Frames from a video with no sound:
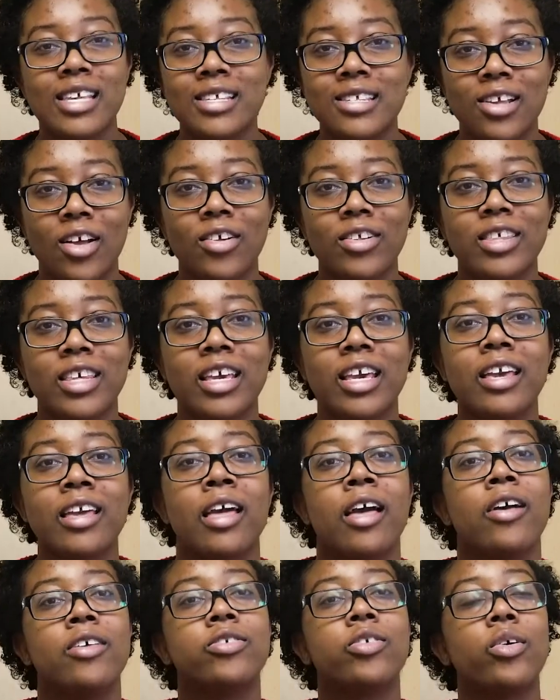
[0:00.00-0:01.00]
salty,
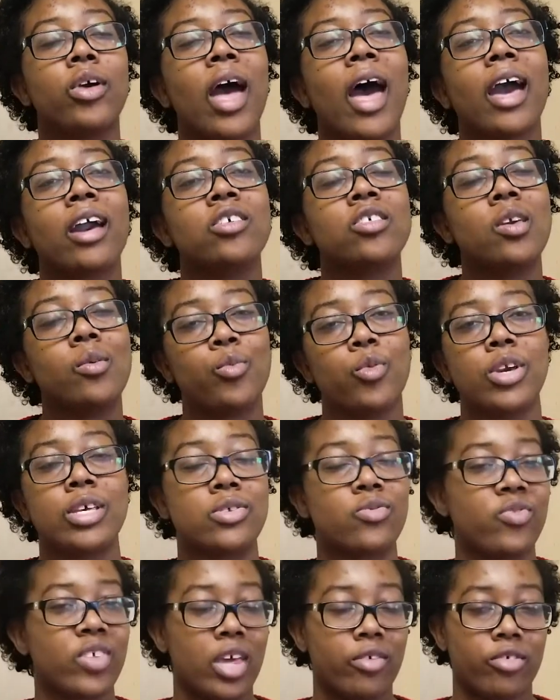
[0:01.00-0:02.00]
so it actually brings
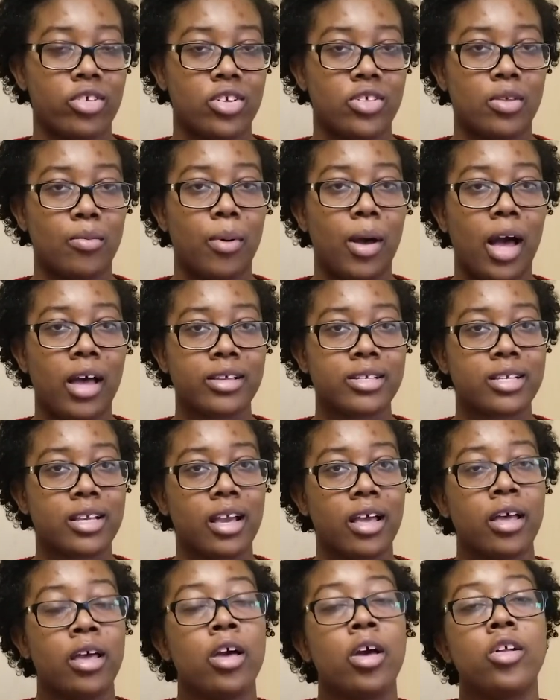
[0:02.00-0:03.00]
flavor to the
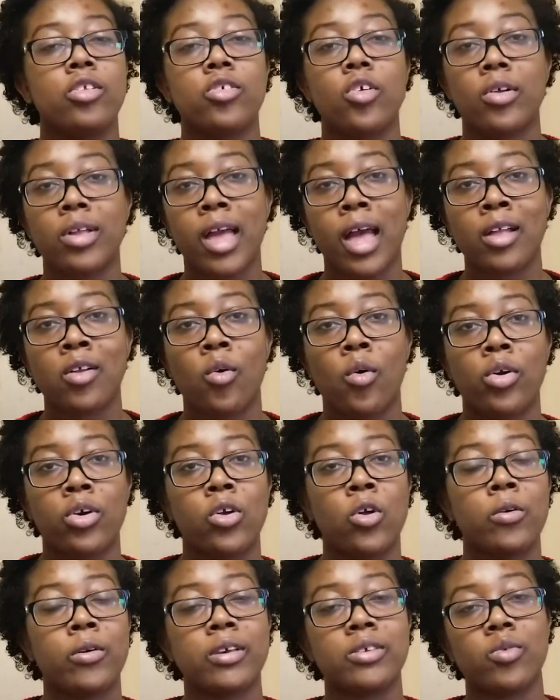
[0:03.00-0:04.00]
pasta. Don't add
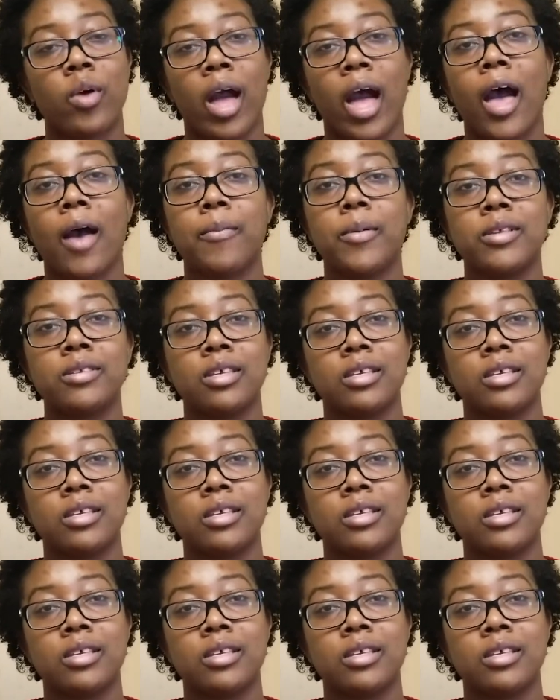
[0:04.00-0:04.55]
oil, because what happens